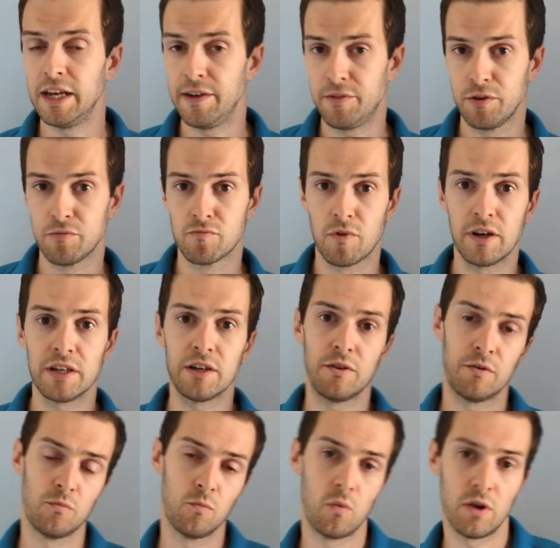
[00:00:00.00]
If you're running
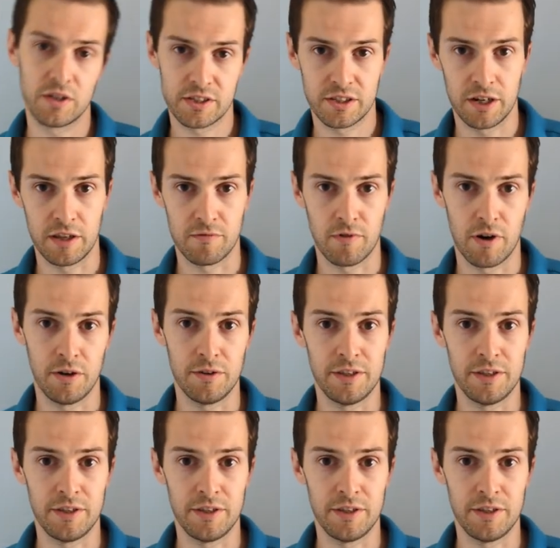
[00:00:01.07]
on one side of the road,